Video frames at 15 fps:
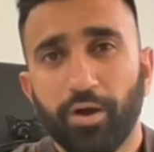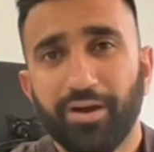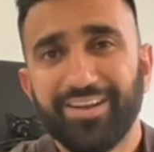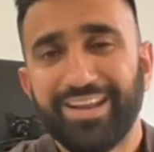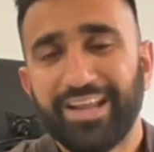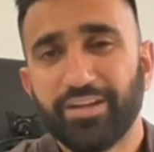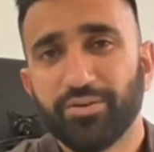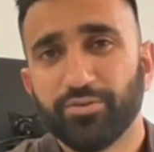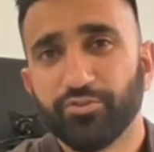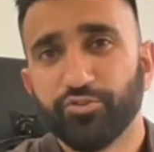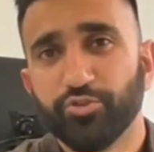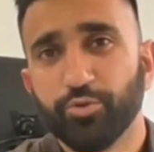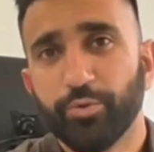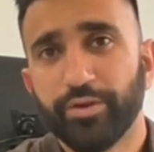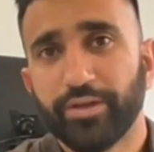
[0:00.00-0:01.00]
are landlords
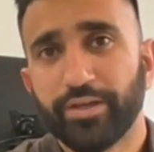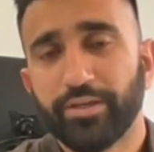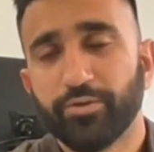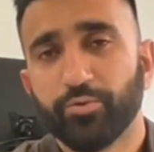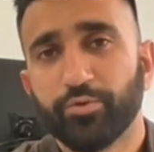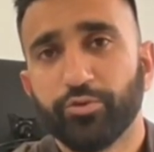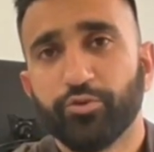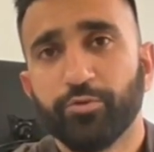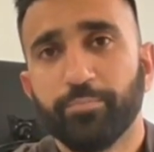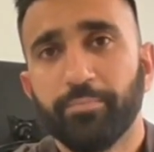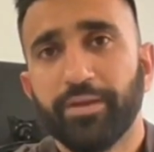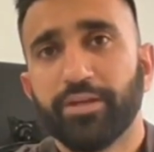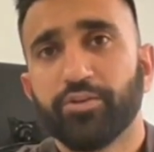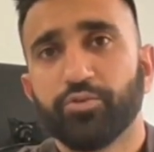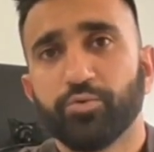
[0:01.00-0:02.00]
doing in order to
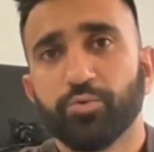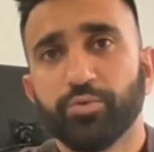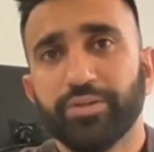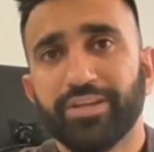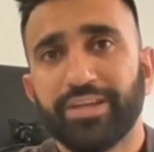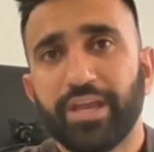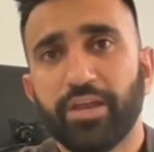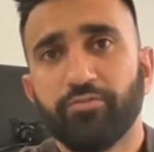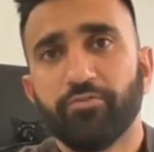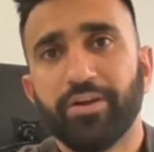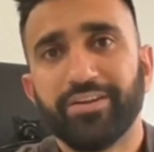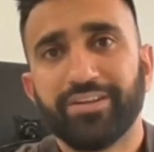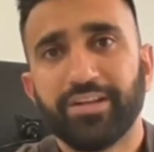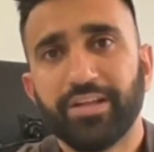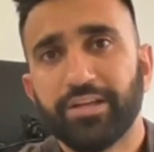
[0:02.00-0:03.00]
make sure they're getting
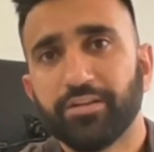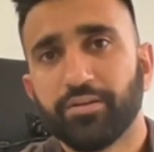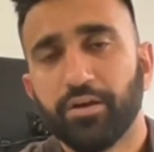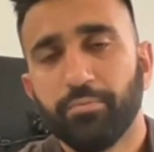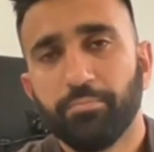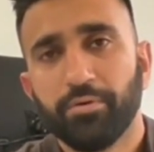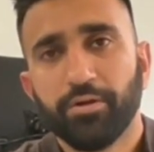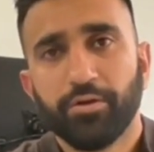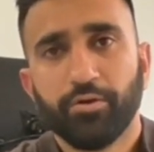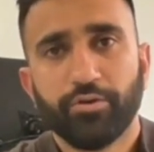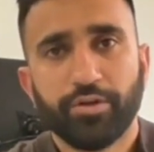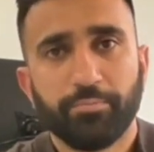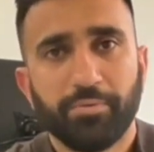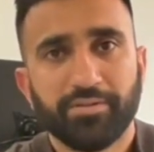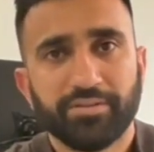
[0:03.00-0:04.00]
rental income on
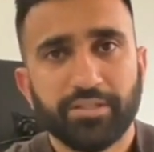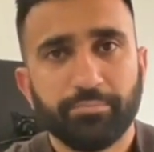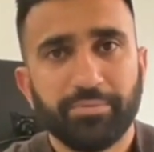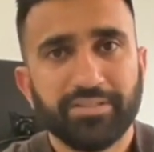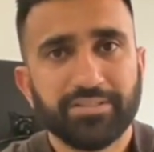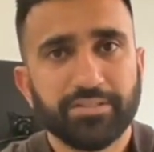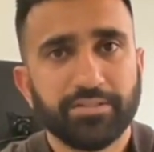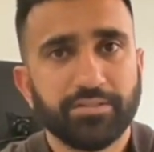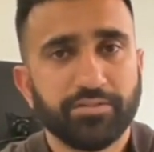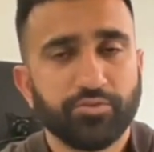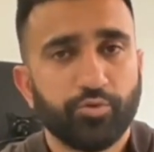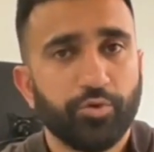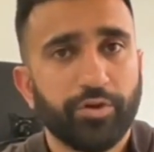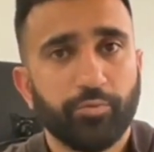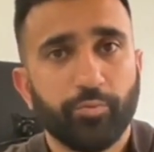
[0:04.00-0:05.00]
a monthly basis? It's
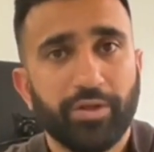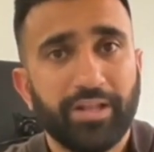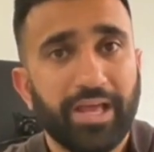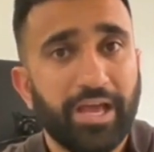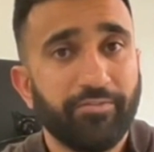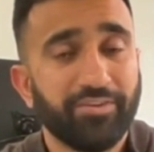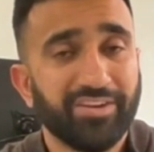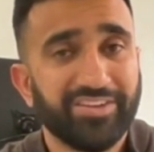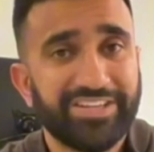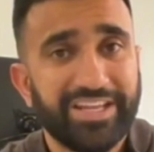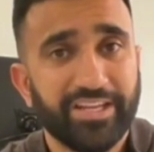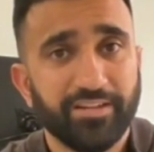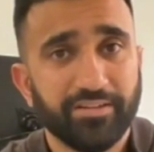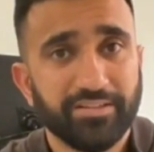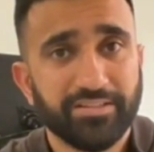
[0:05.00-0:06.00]
good and well having a
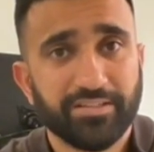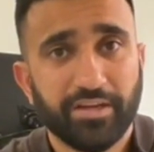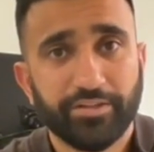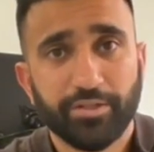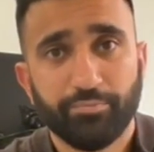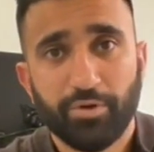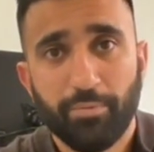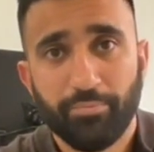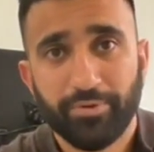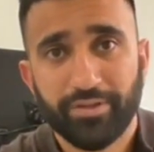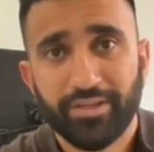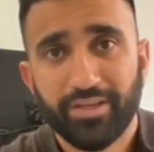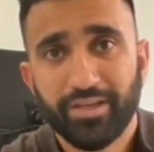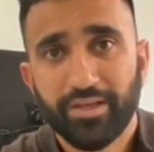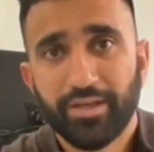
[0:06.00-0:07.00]
tenant inside the
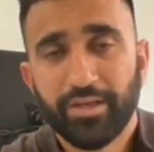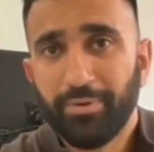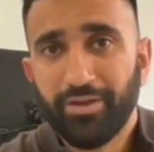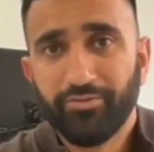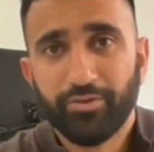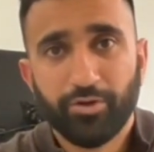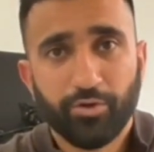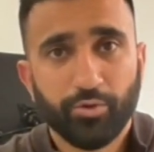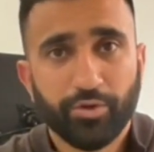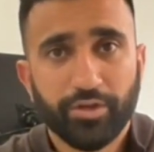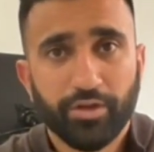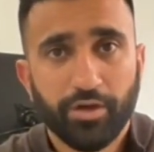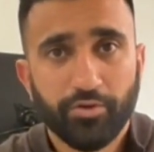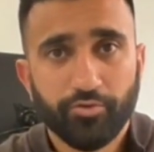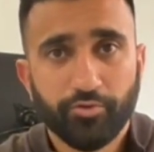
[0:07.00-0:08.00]
property, but if they're not looking
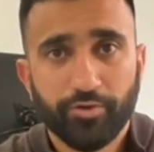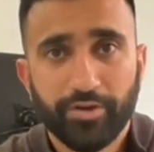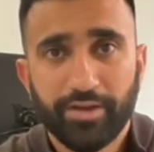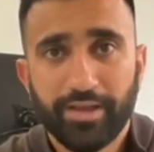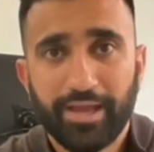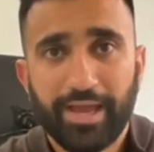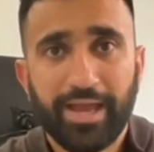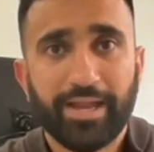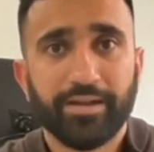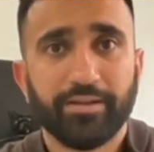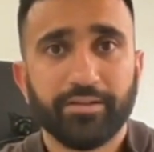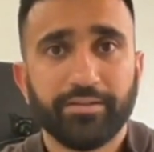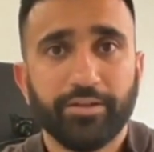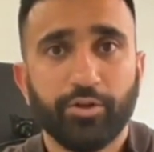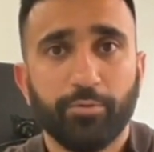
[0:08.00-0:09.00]
after it and
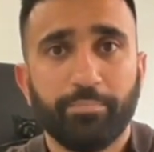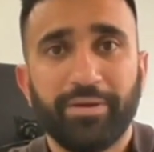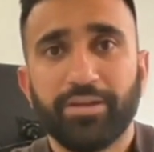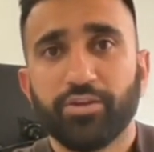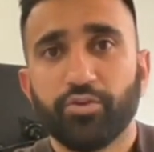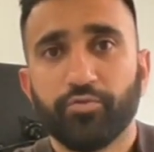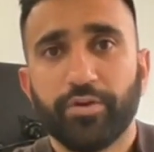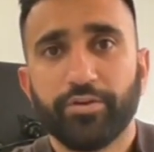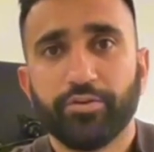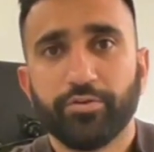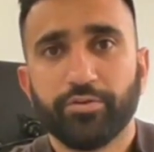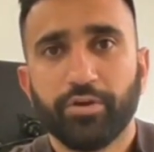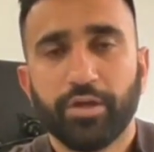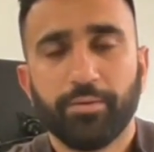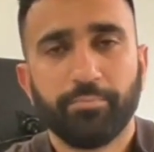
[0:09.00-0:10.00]
they're not paying you rent on
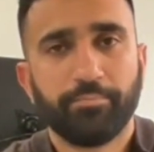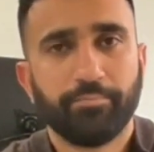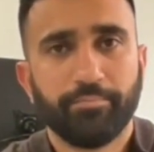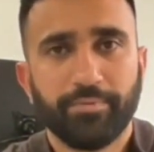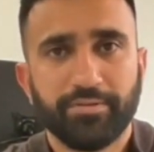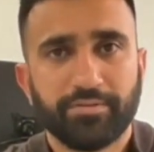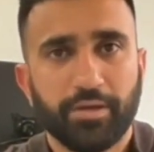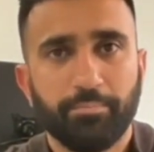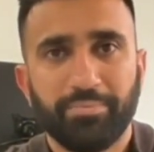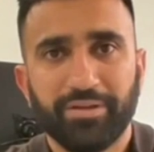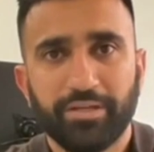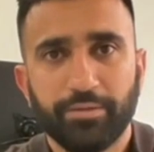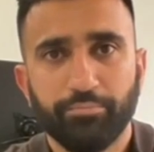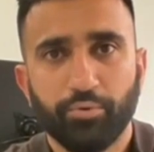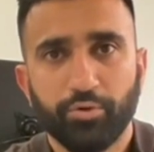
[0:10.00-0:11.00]
time, it's
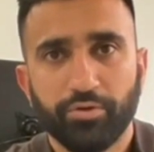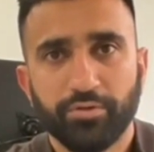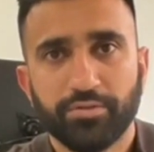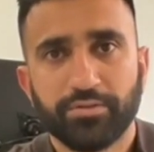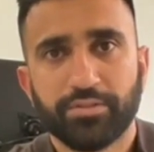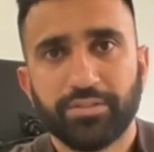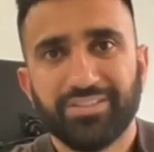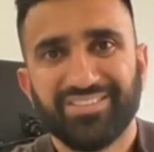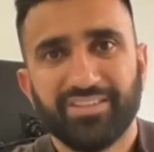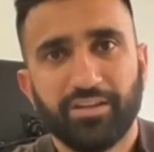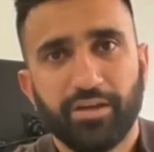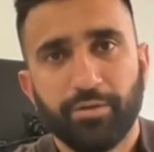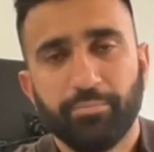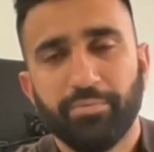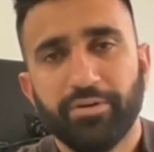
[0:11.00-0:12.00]
completely pointless. It's a
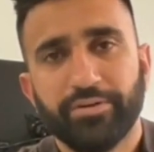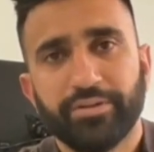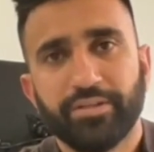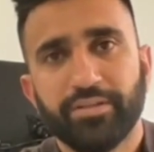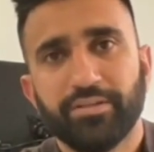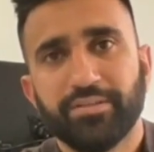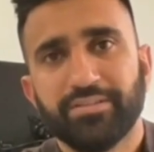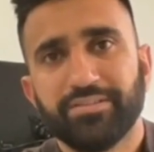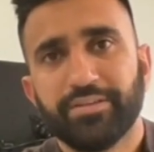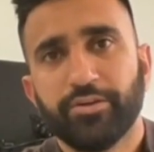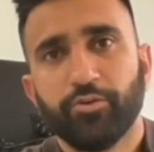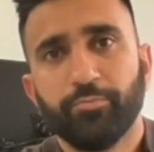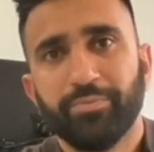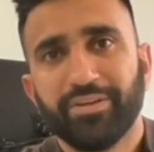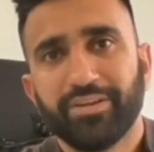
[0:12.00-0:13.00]
liability instead
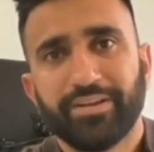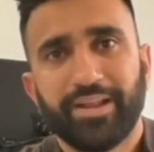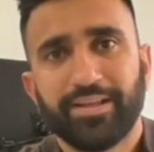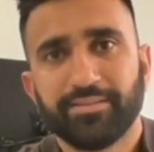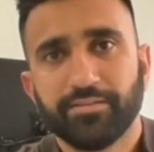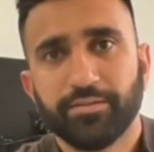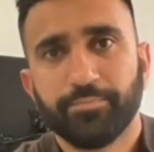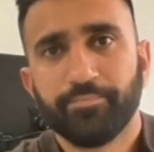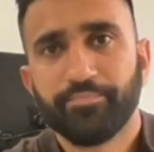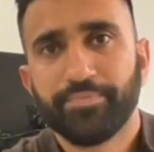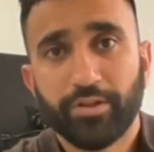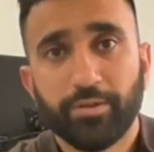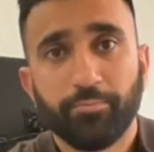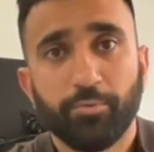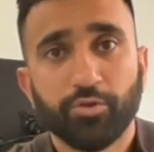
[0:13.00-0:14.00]
of being an asset. One of
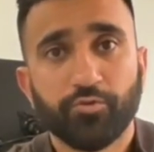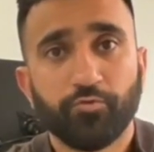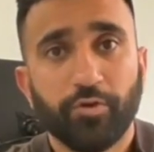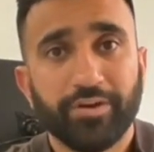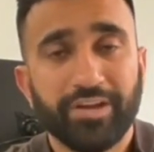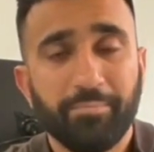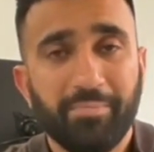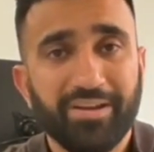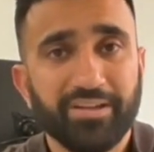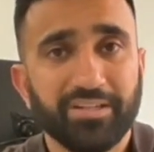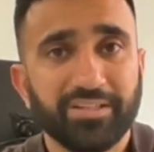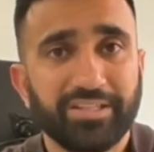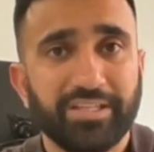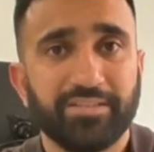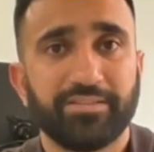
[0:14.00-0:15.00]
the most fundamental
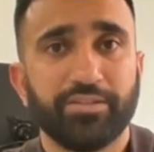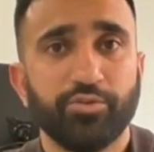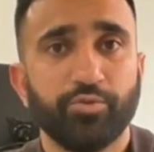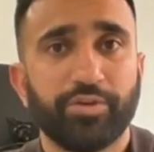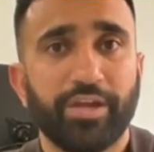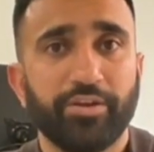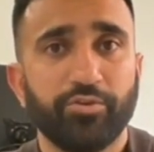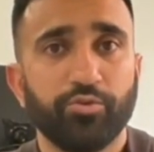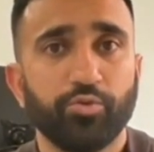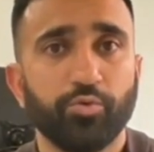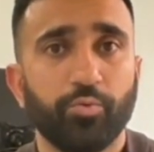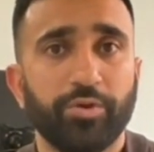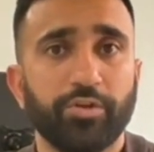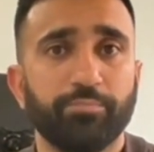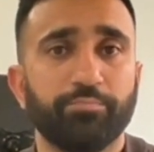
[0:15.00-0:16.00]
things that you can do
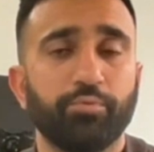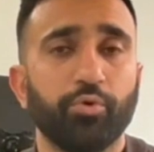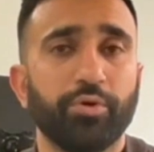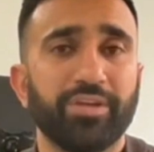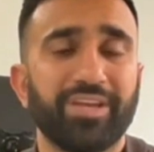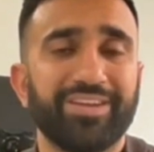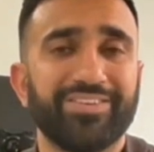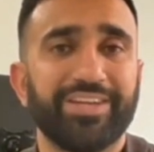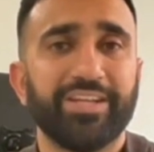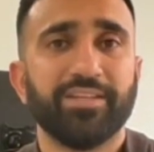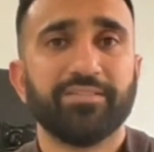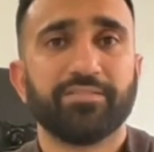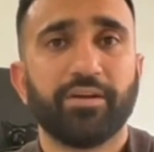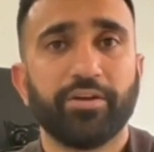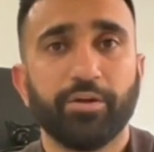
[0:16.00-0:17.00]
when putting a tenant
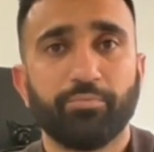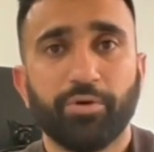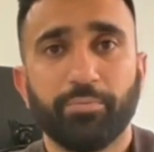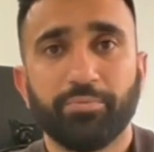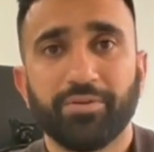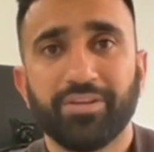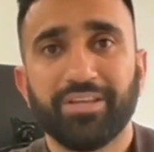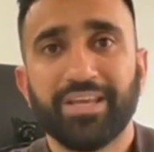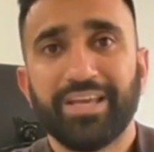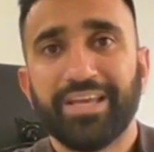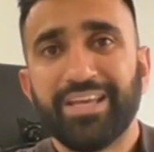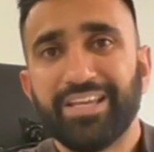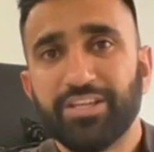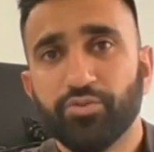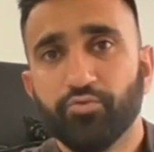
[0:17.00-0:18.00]
inside a property
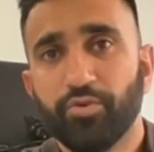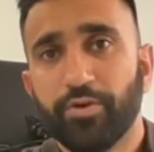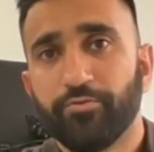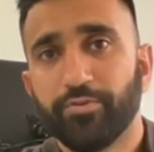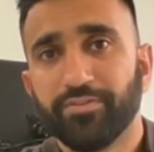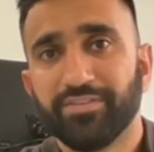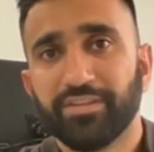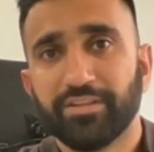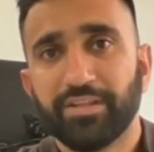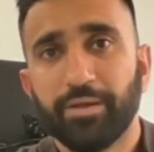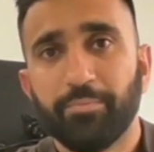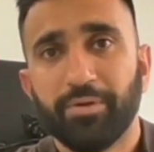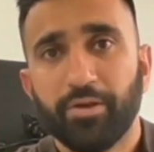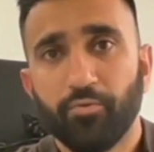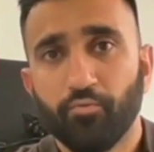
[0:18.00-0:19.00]
is referencing them.
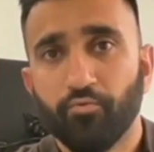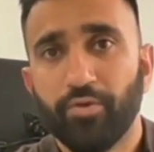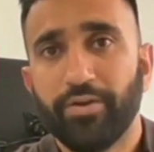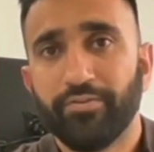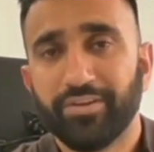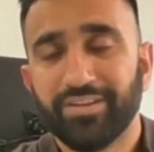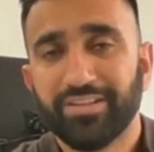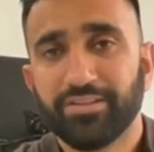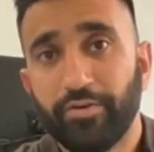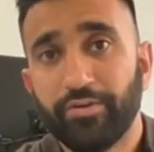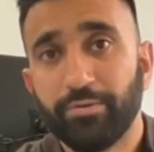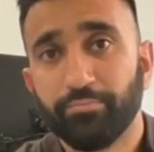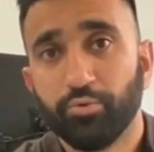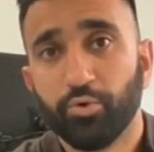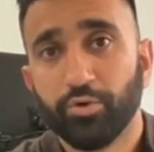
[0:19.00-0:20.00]
Very, very
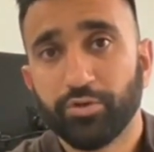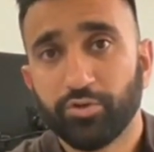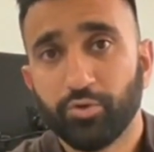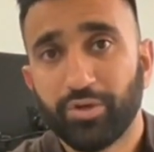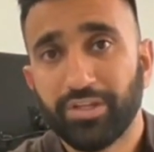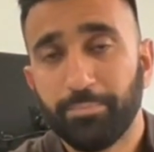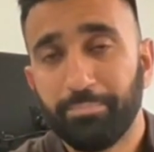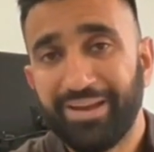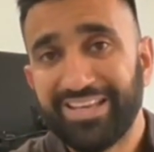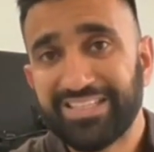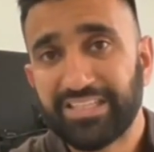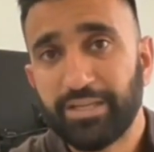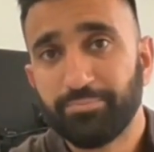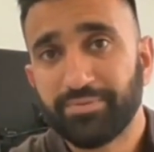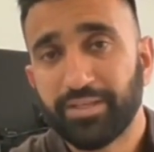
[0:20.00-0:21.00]
important. You look at the pay
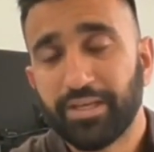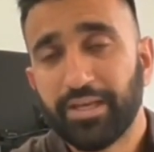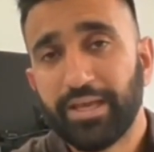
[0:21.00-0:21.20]
slips